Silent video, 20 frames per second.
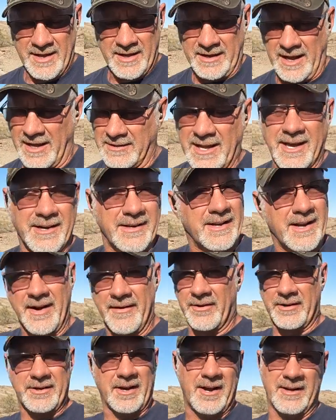Guys, I
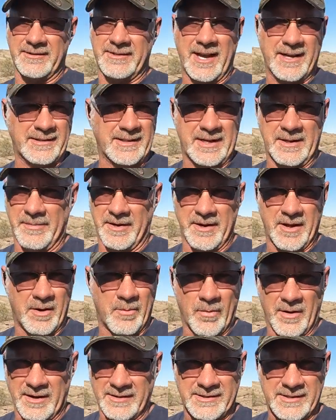never contact anybody
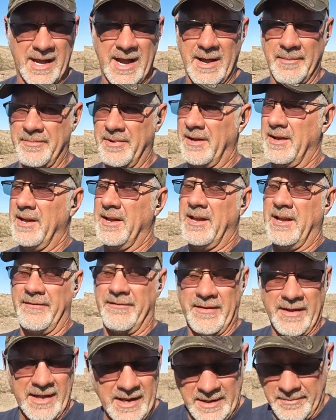on WhatsApp.
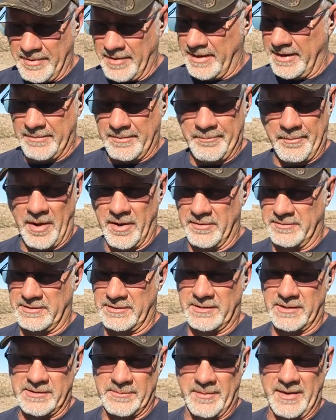If anybody
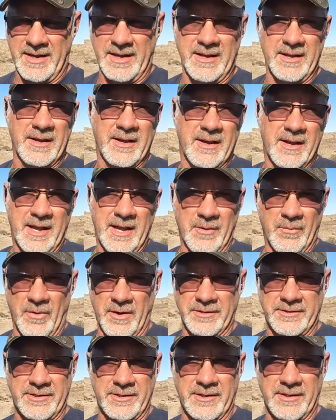poses as me and
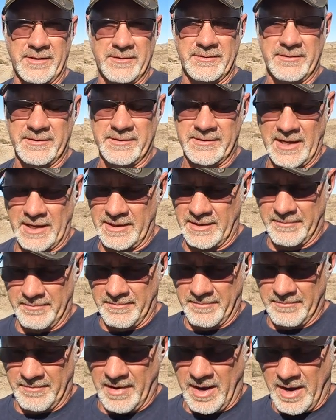wants you to send
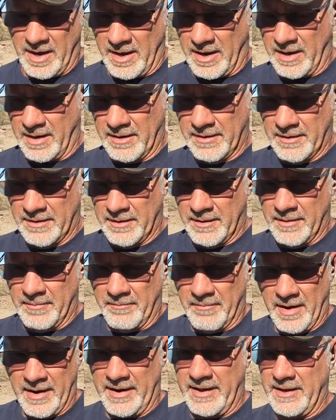them
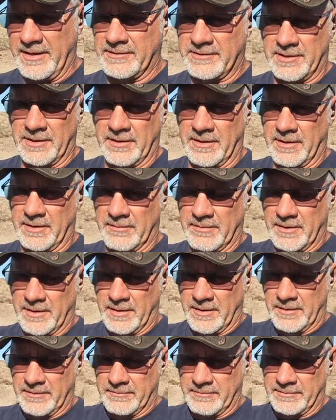money to
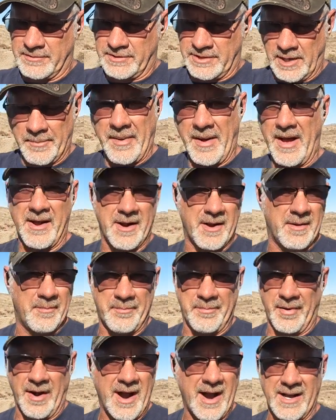ship out a
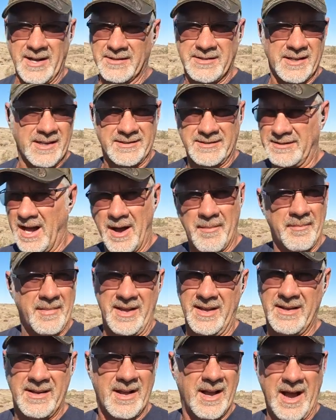prize, it's not me.